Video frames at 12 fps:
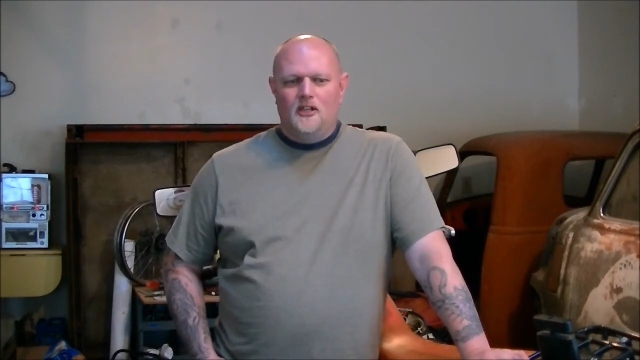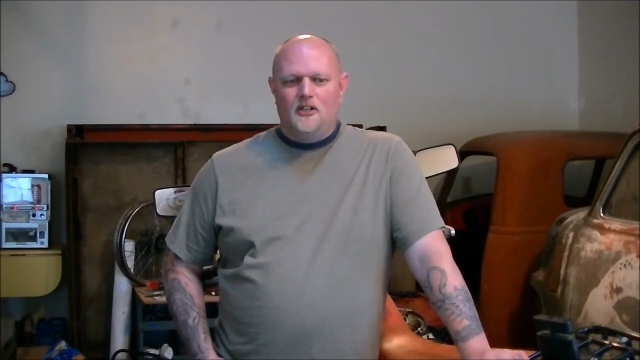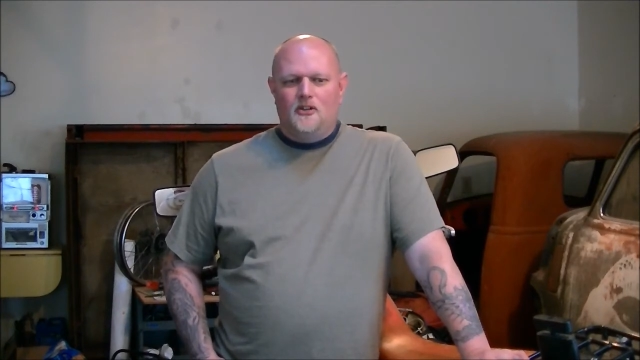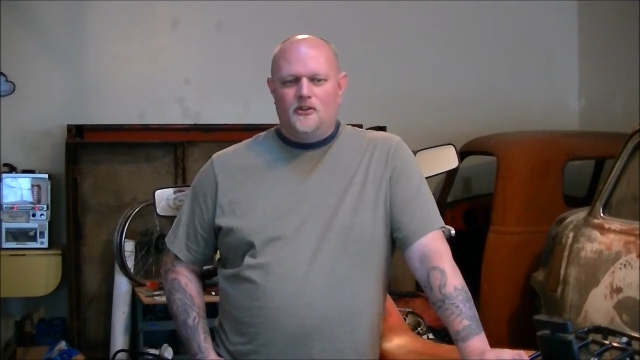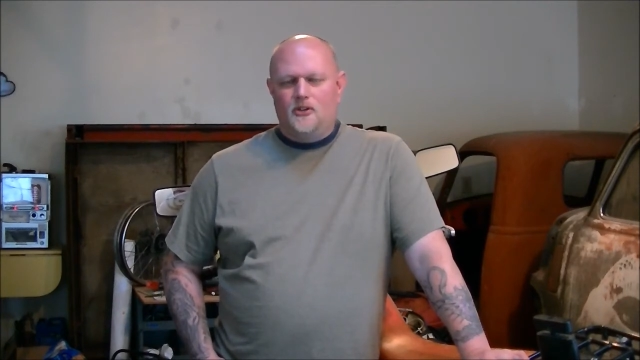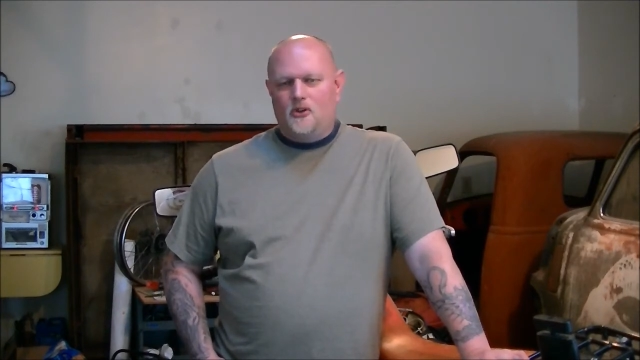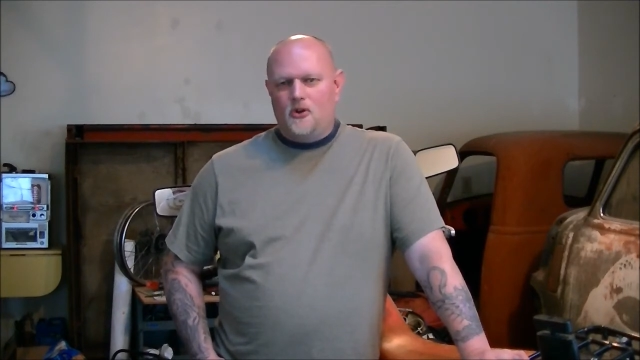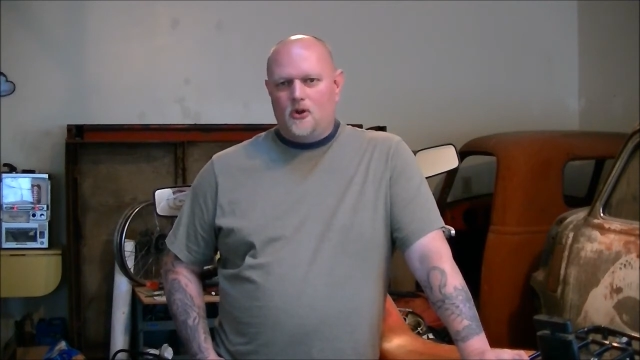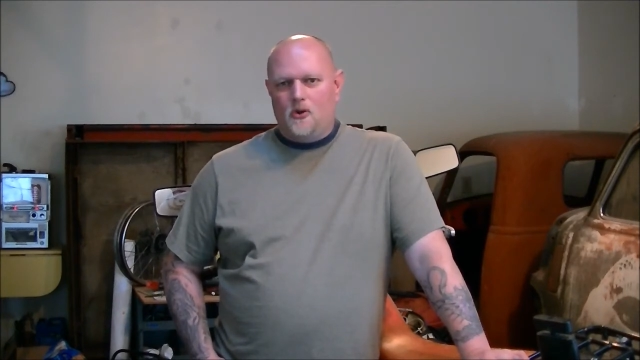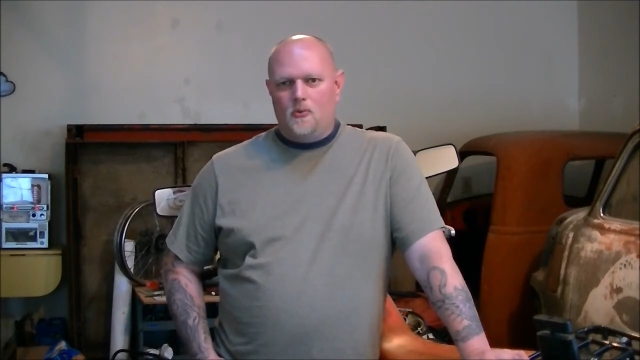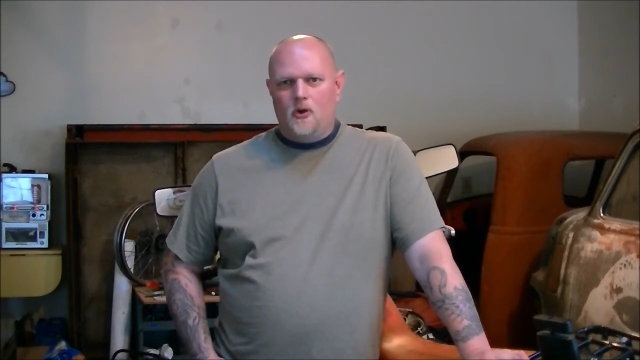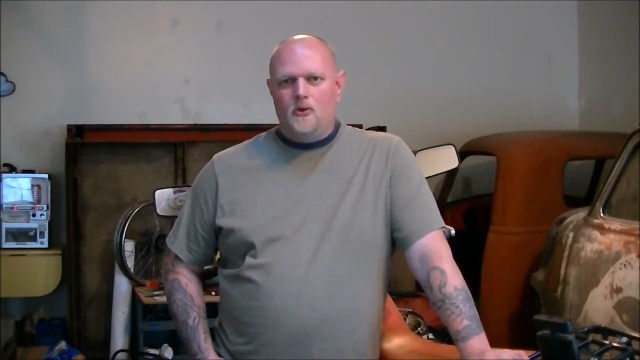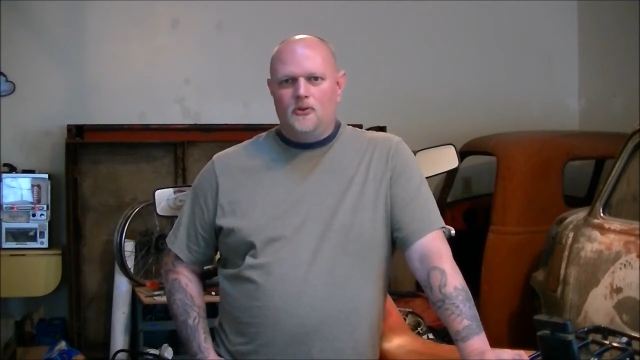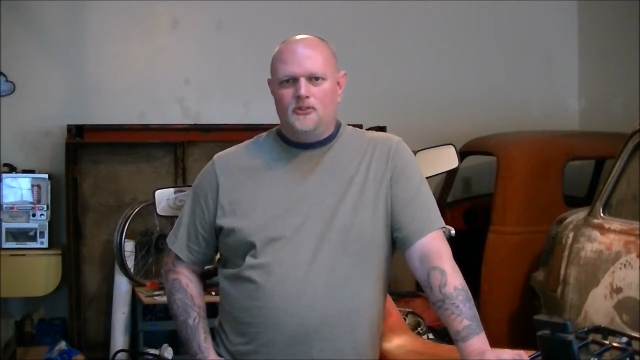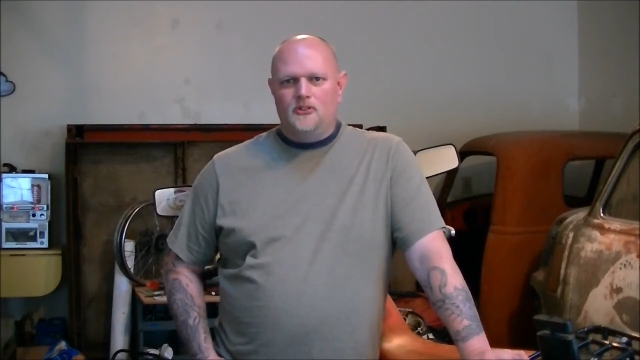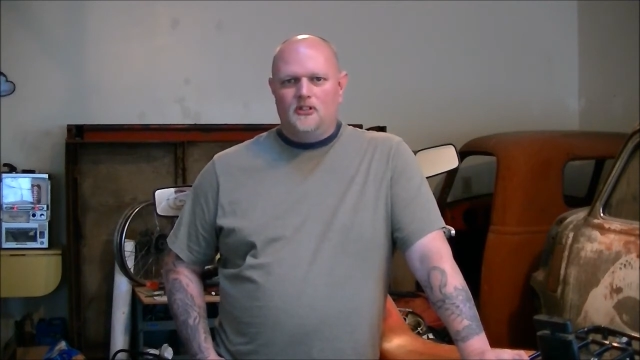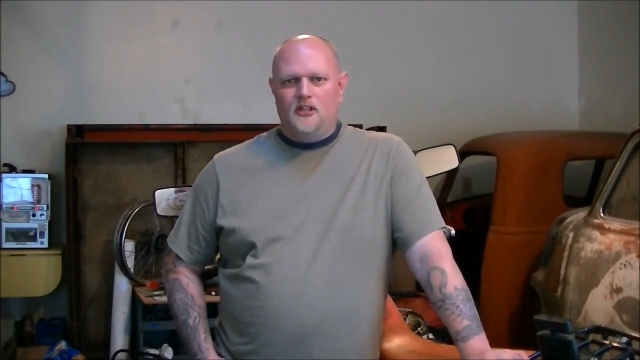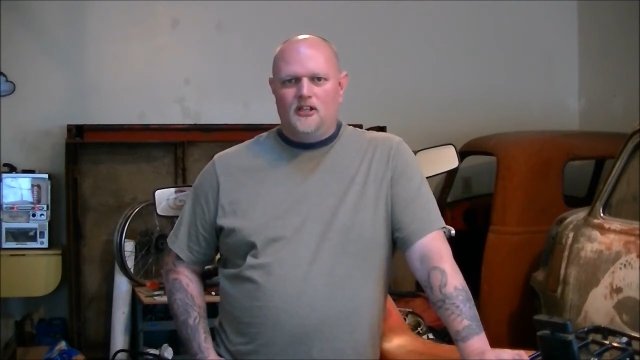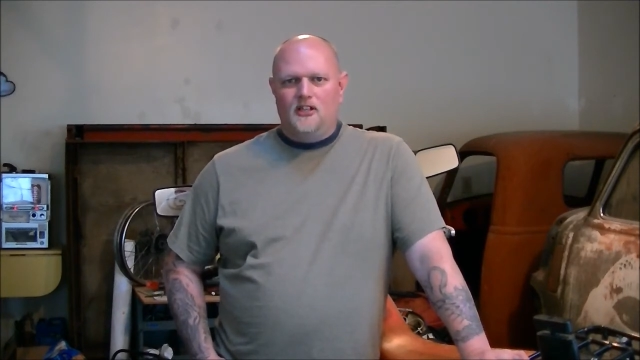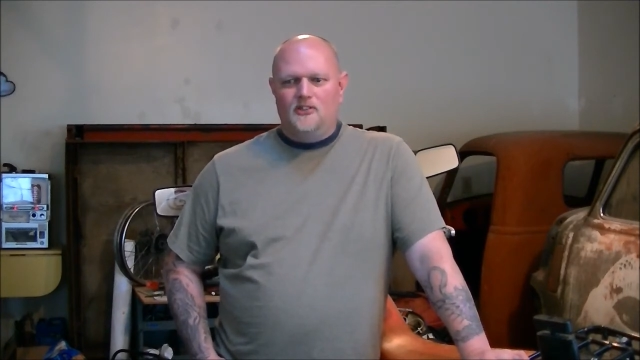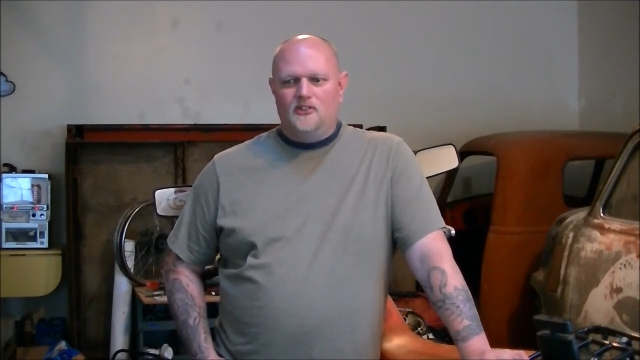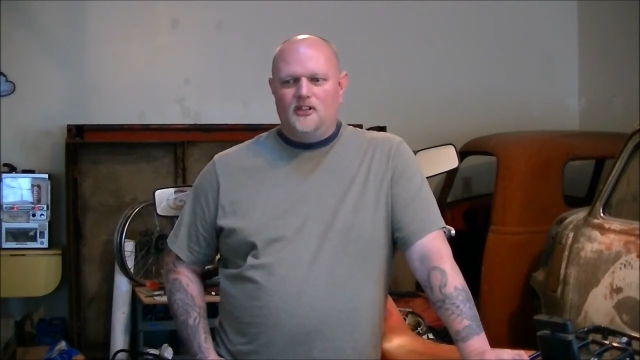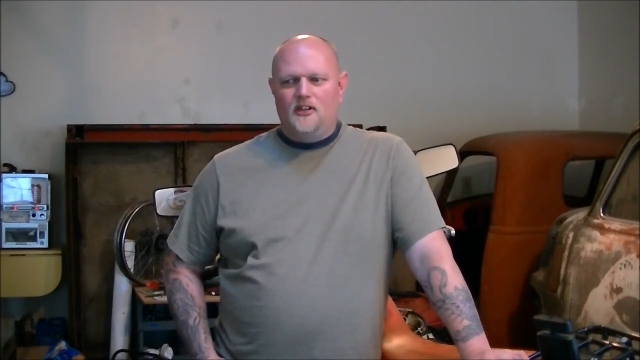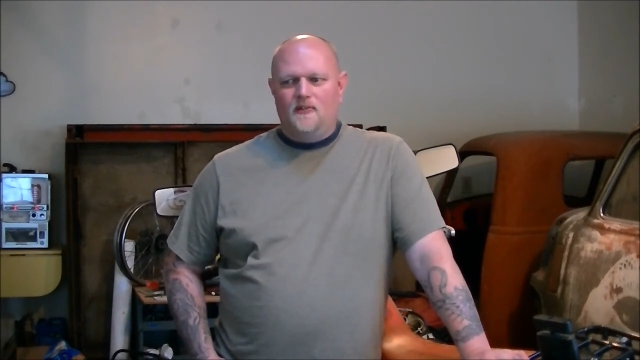you know, you cook a roast, and instead